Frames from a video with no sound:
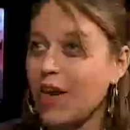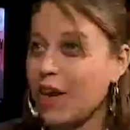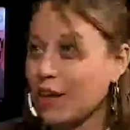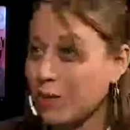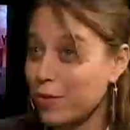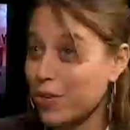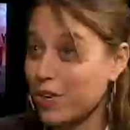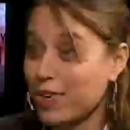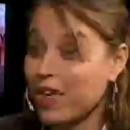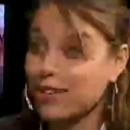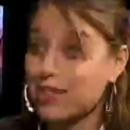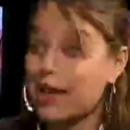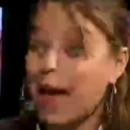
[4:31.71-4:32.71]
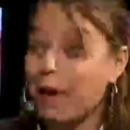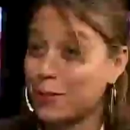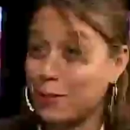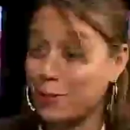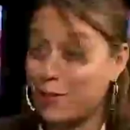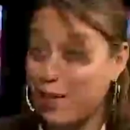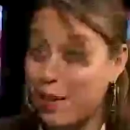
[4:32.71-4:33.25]
a community that's
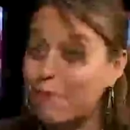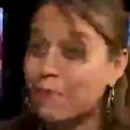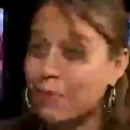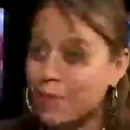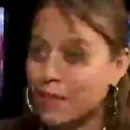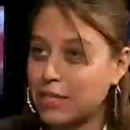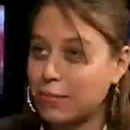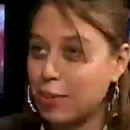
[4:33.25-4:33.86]
absolutely infamous